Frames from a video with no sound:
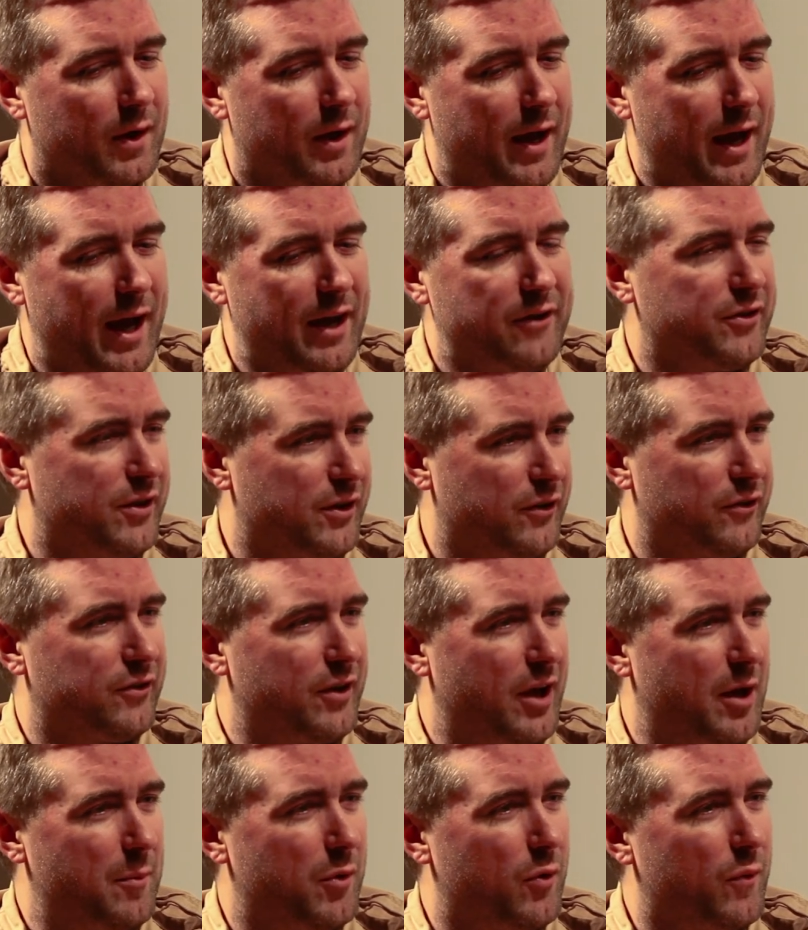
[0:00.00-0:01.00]
as an
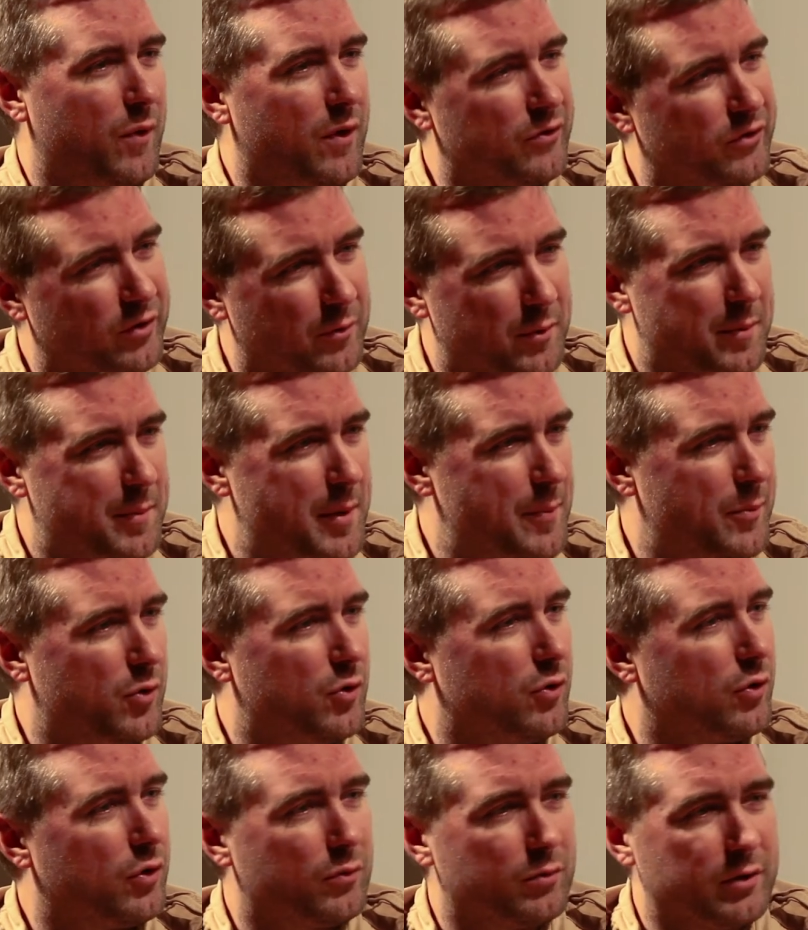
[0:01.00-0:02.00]
ensemble. We have so many people
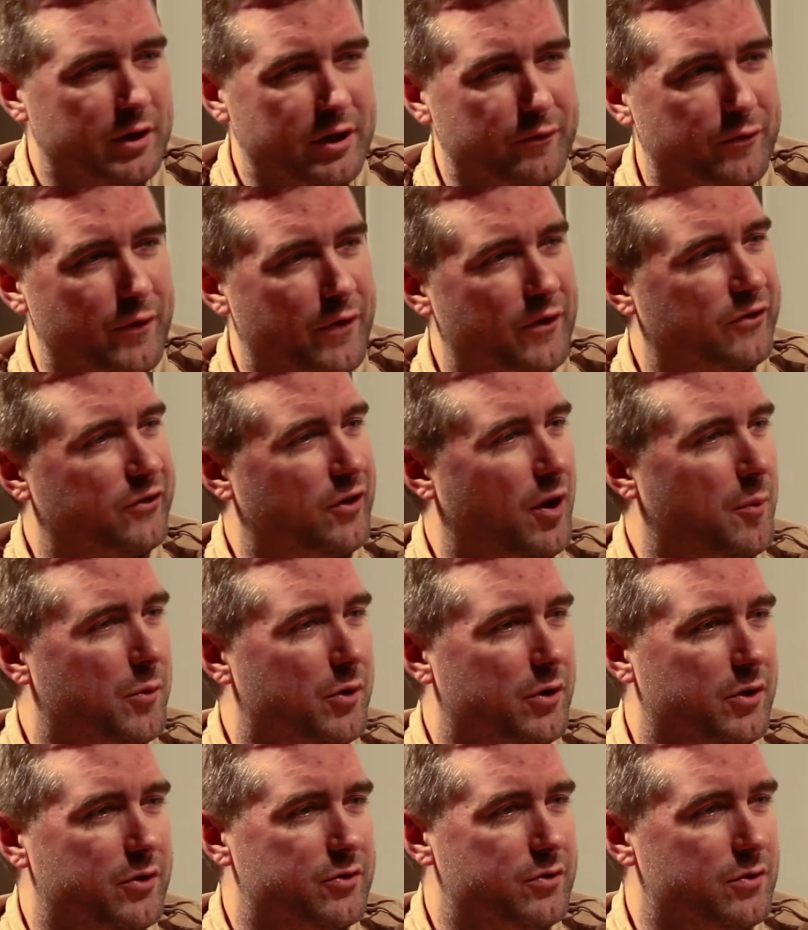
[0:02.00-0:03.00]
who leave for the summer
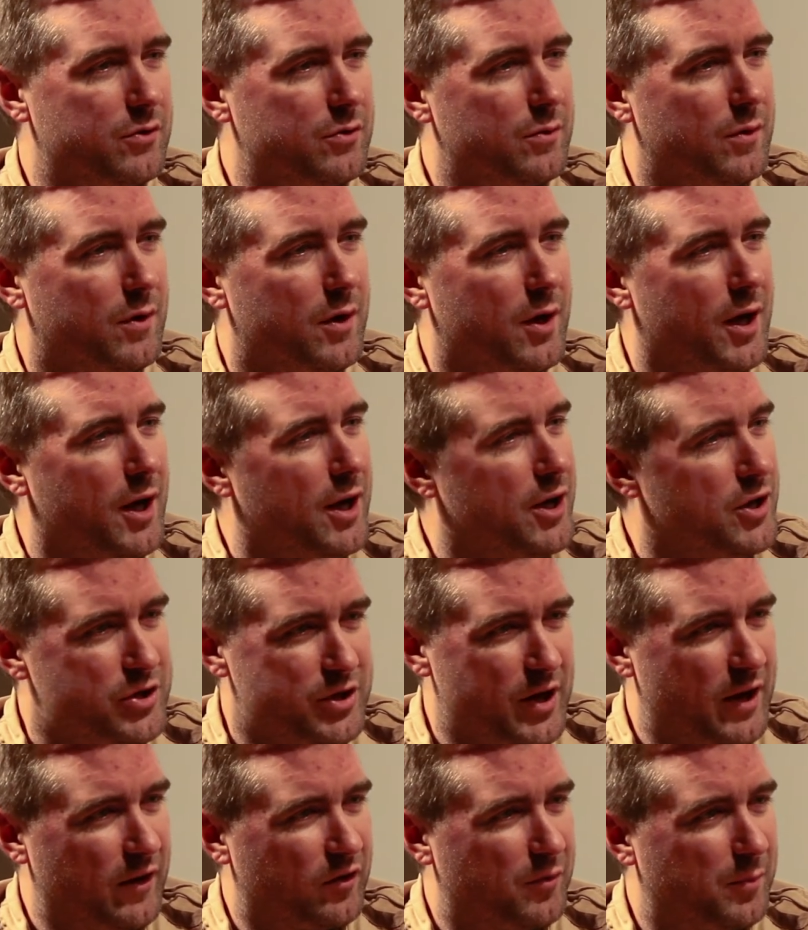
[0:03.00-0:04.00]
to do
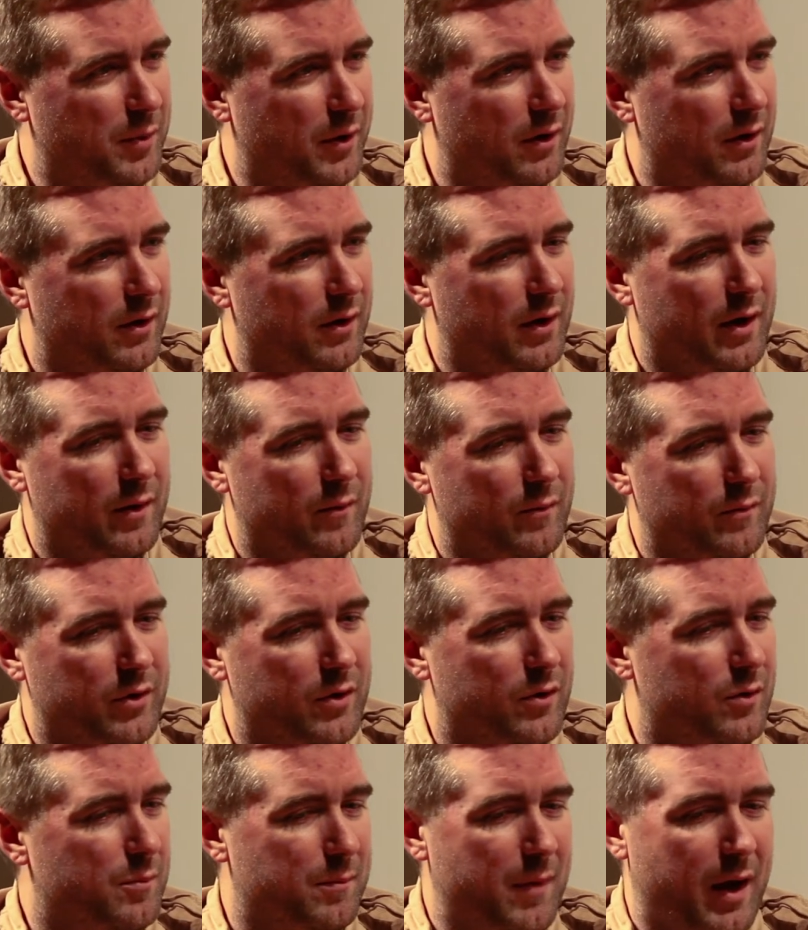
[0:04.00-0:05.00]
Shakespeare, and
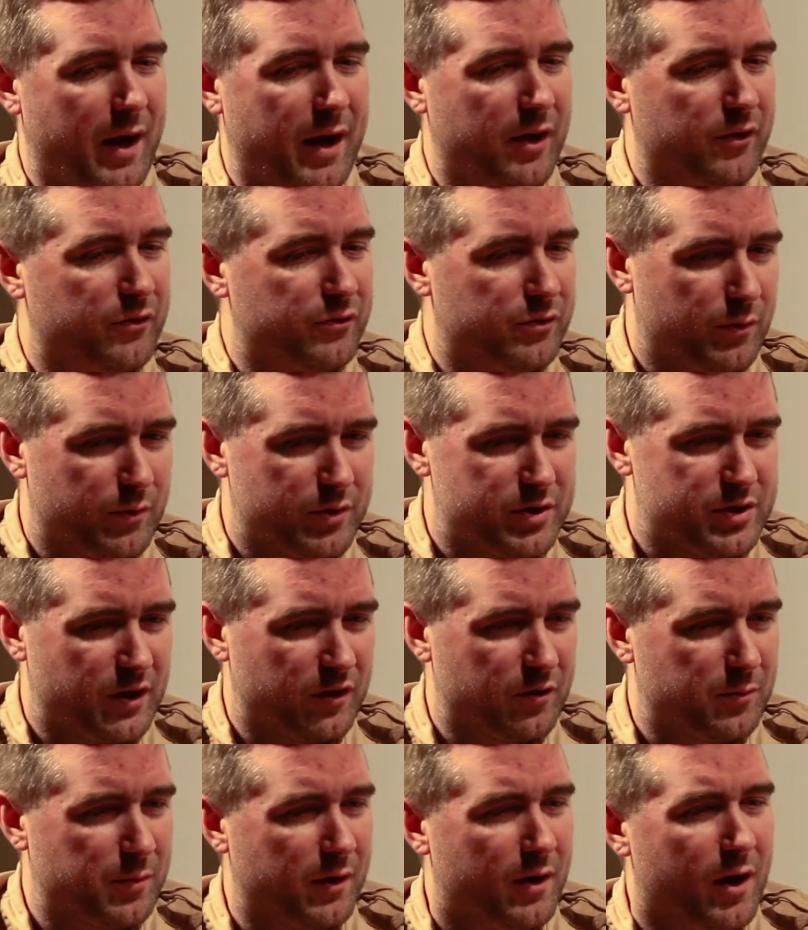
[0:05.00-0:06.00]
you know, my history with
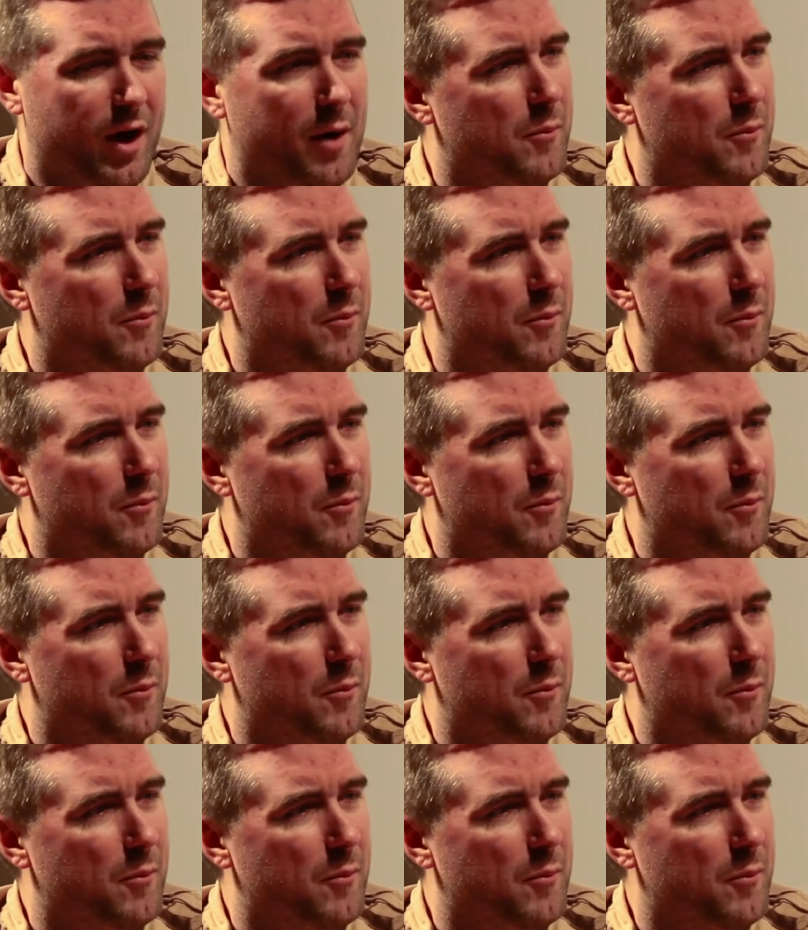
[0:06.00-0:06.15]
Shakespeare.